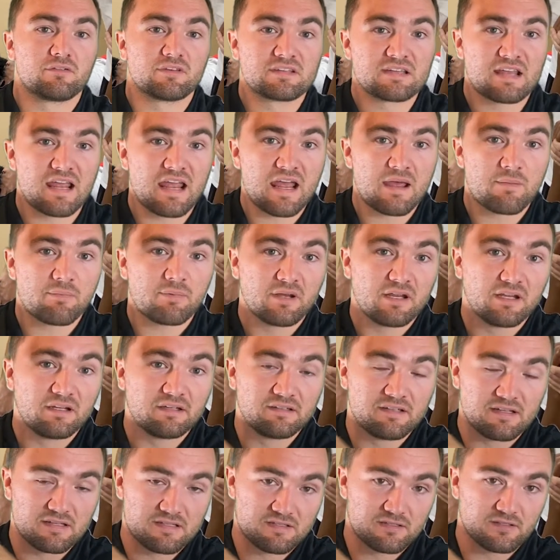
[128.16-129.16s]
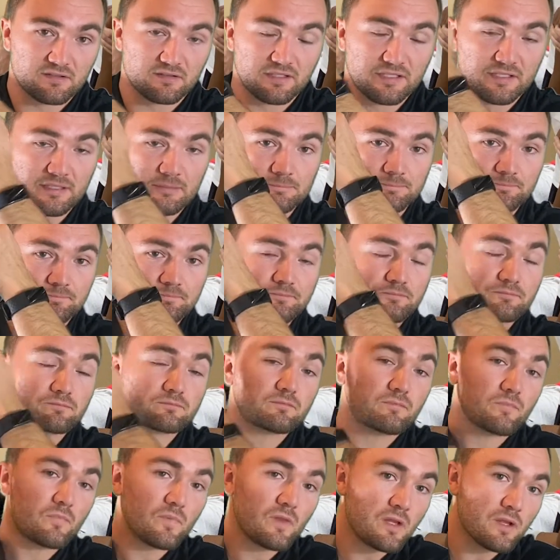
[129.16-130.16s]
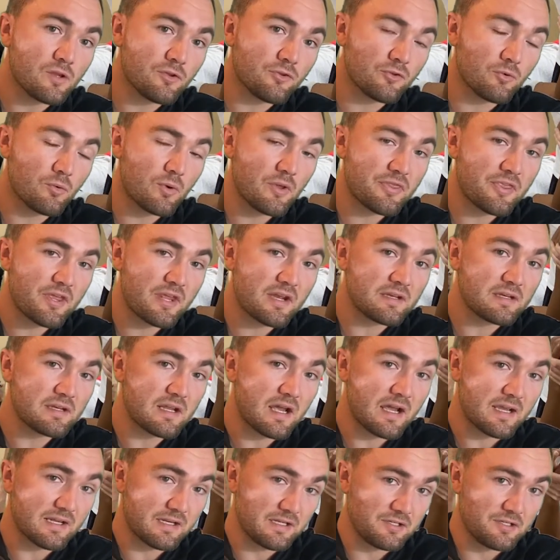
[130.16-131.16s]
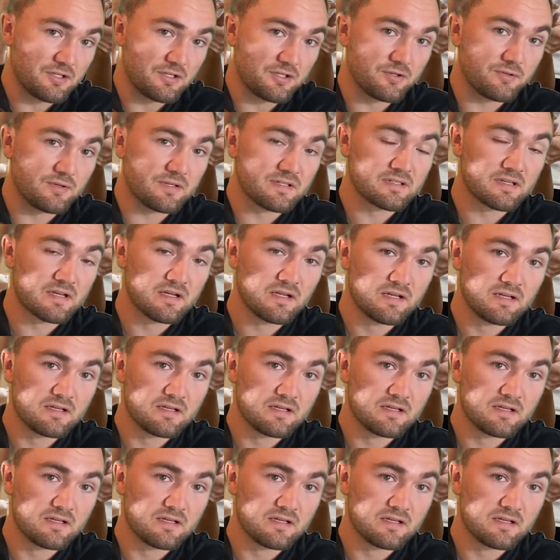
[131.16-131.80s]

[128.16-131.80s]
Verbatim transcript: is happening distally. So what then I can do is